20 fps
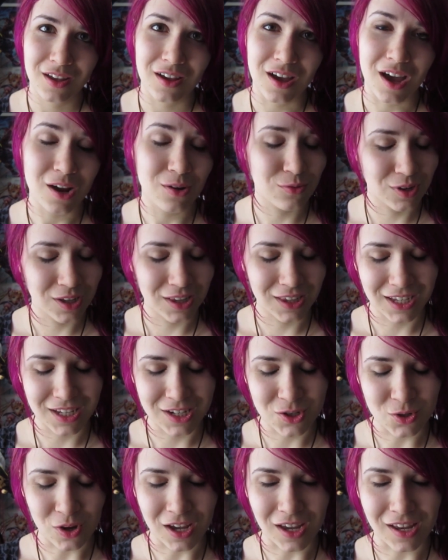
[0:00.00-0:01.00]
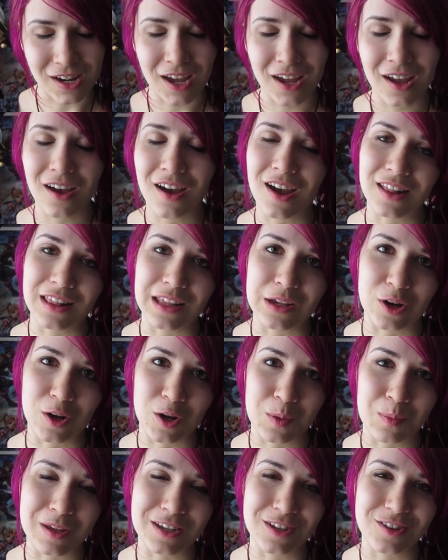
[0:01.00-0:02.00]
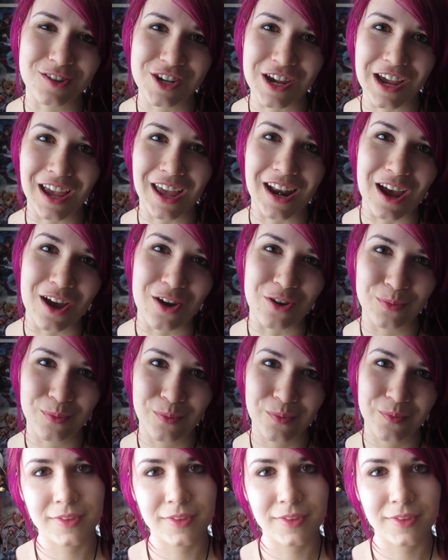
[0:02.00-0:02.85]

I really enjoy it, and I highly recommend you check it out.